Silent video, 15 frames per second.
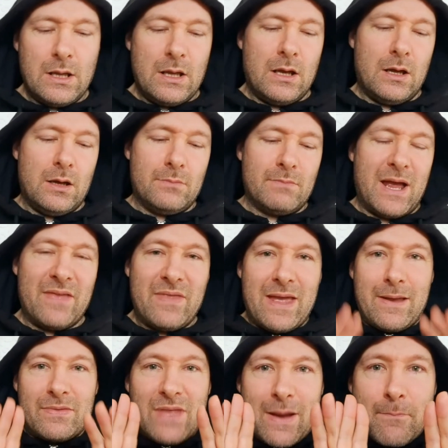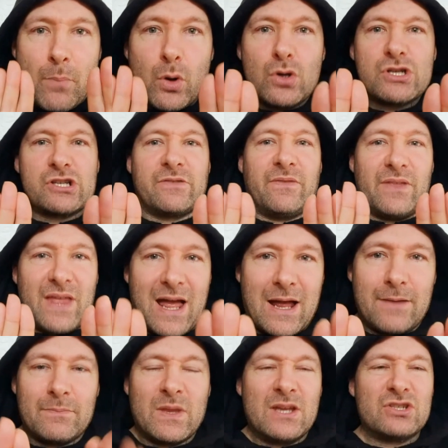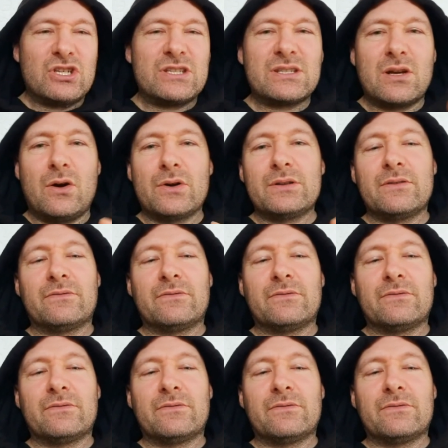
And they push for that. She's kind